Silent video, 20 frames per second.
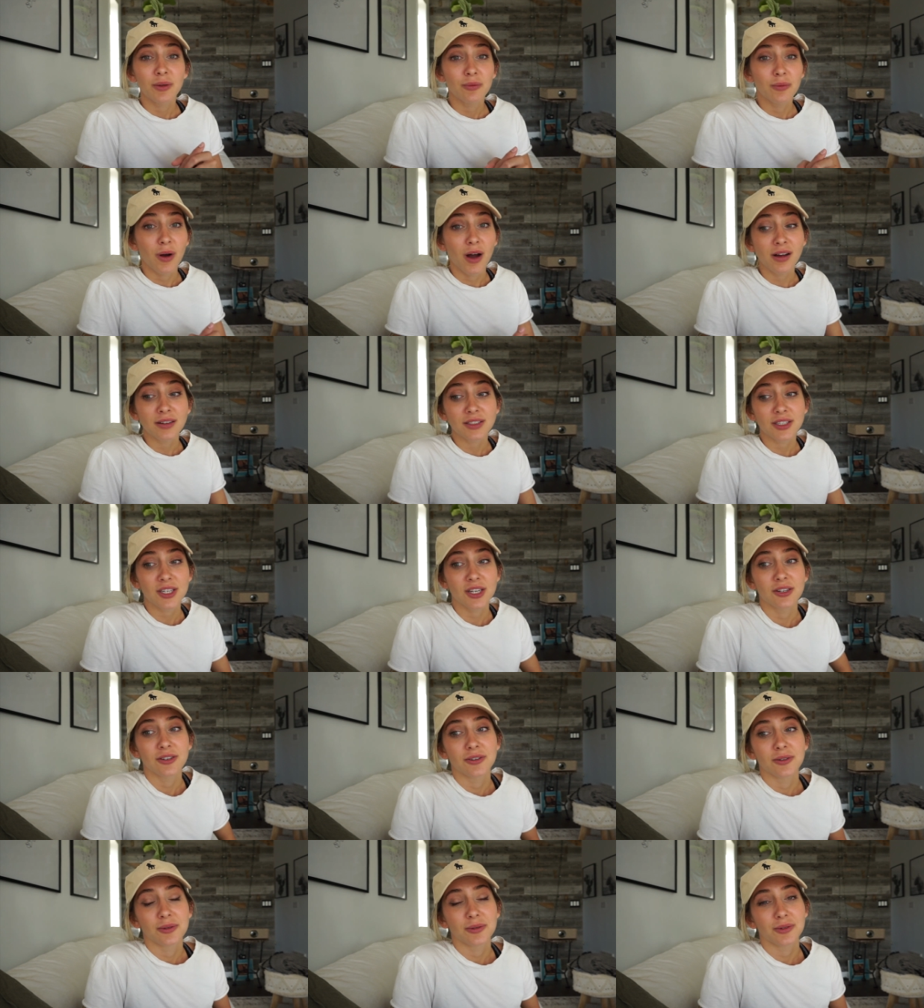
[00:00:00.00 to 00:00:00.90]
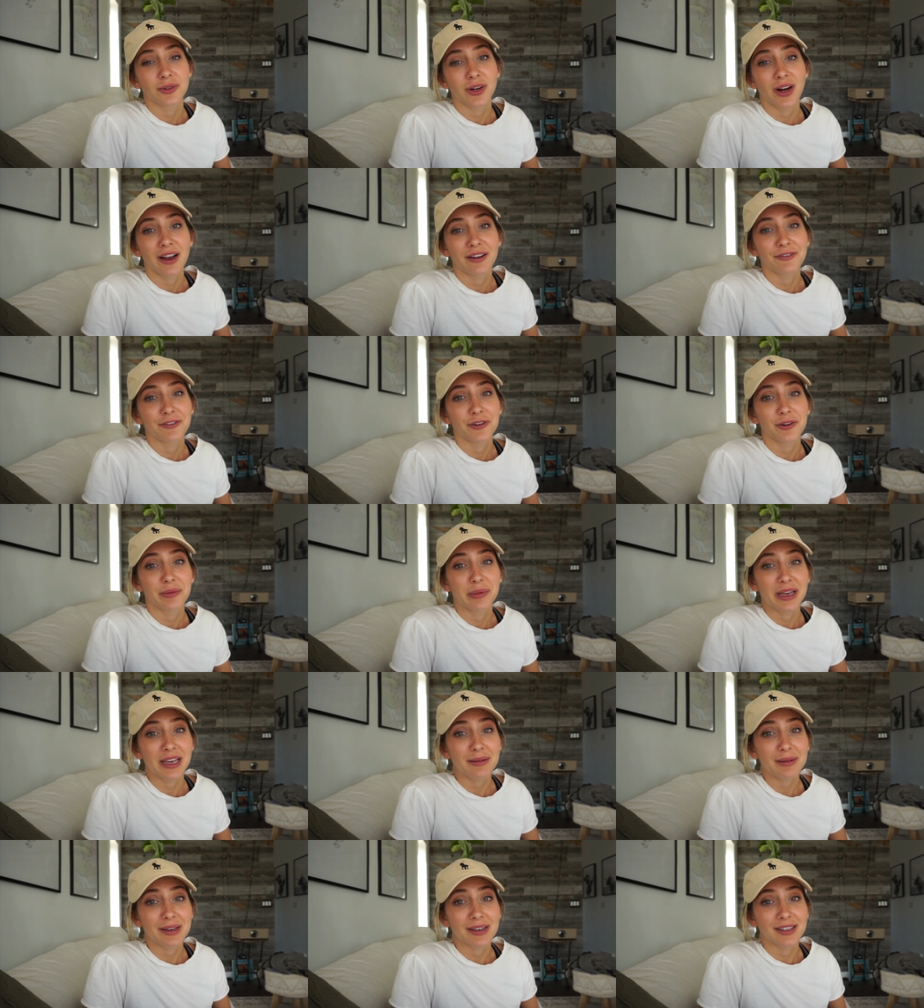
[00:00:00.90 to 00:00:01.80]
want to try for a
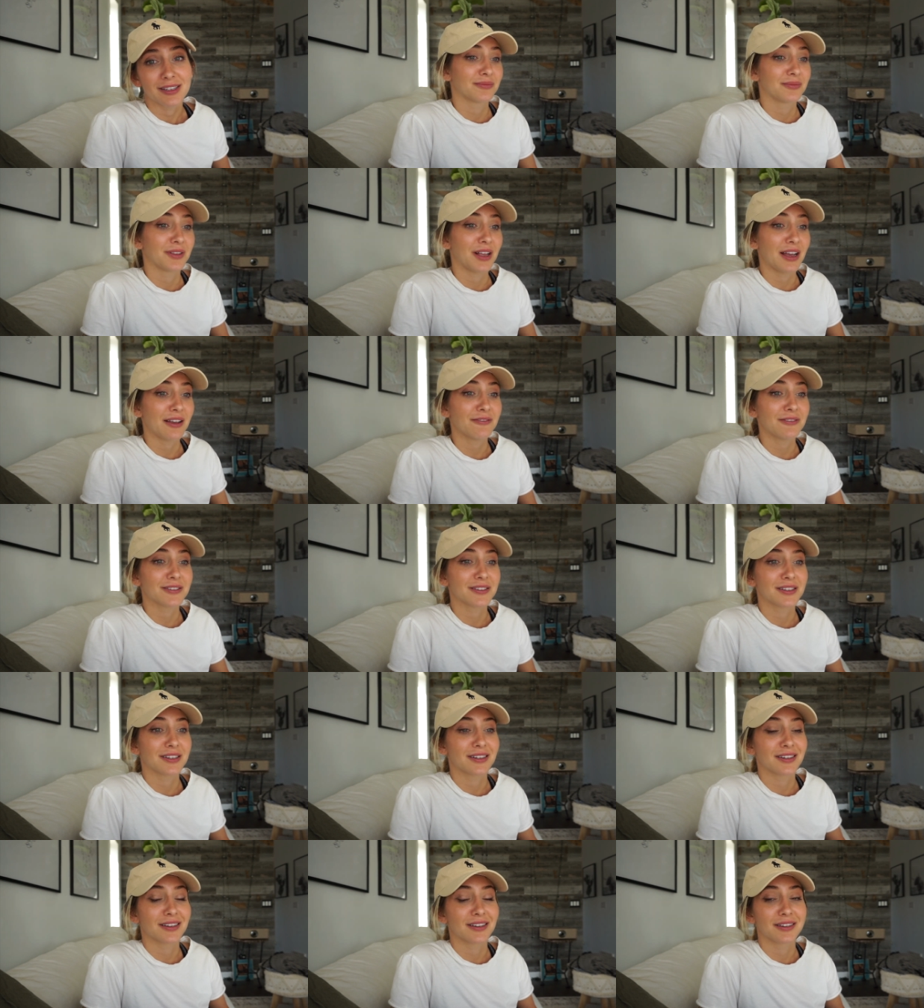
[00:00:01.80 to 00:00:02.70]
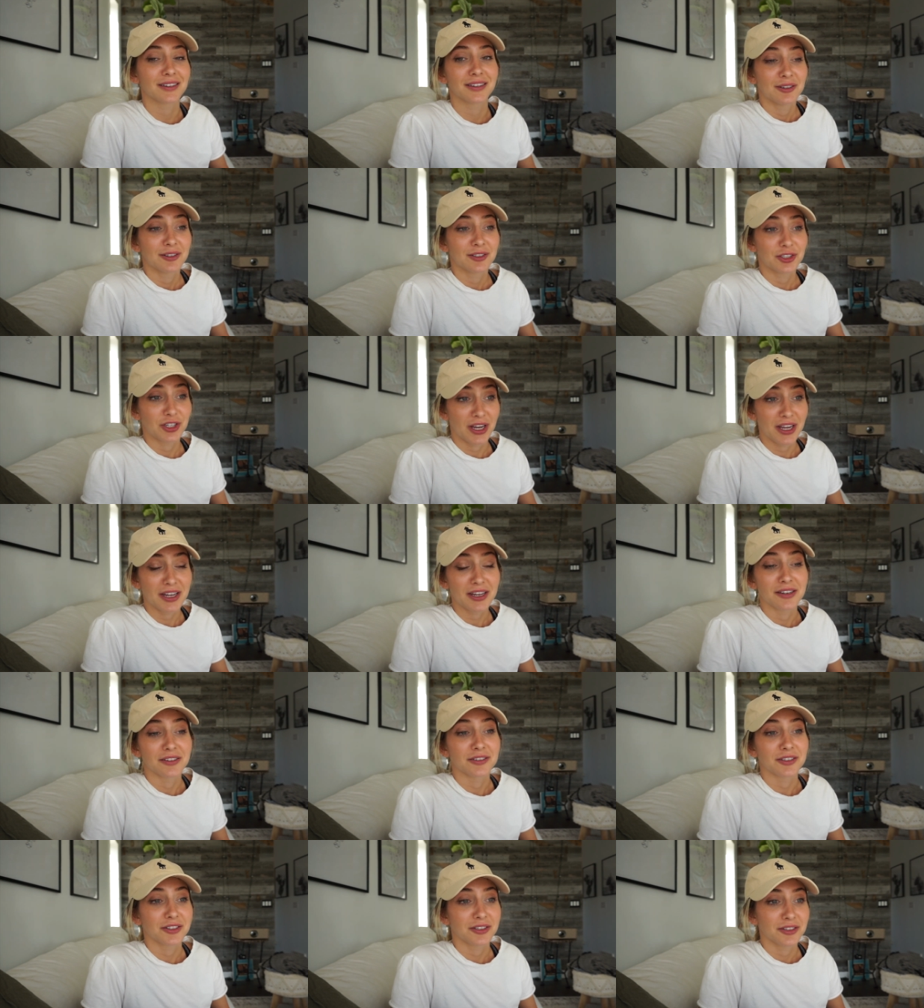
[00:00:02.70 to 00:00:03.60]
baby. Life is gonna
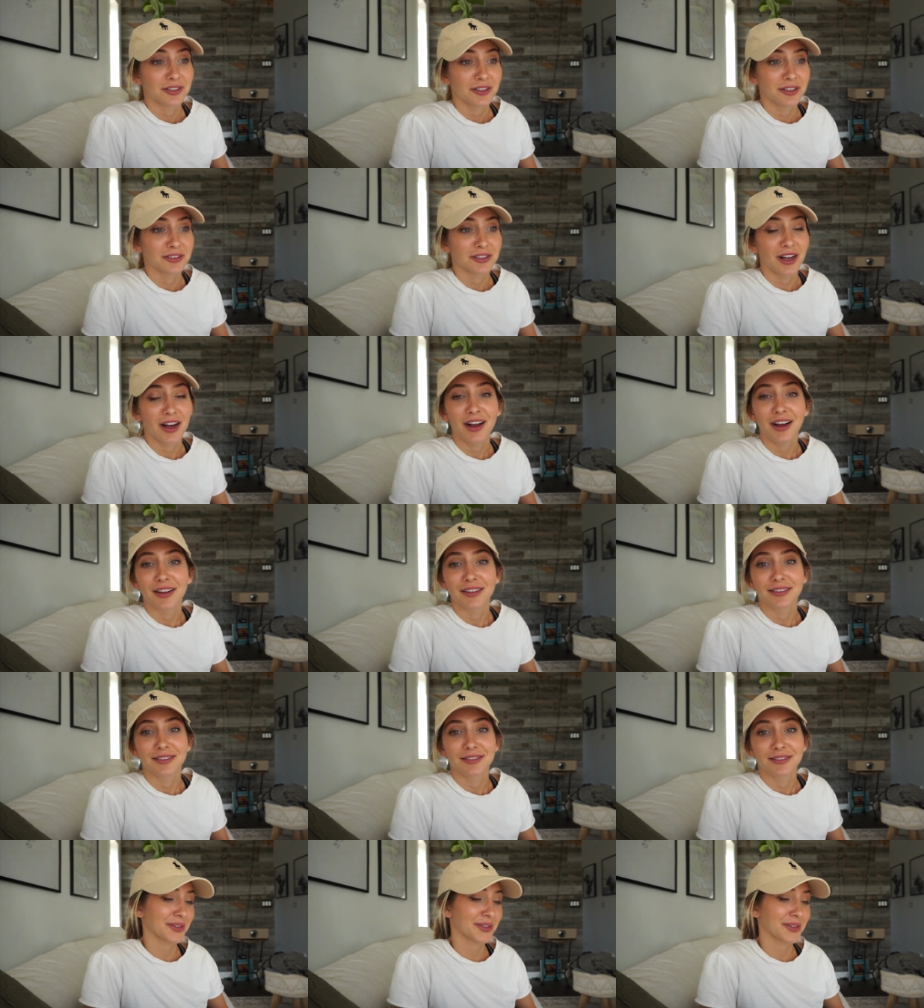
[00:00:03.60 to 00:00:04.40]
change a lot.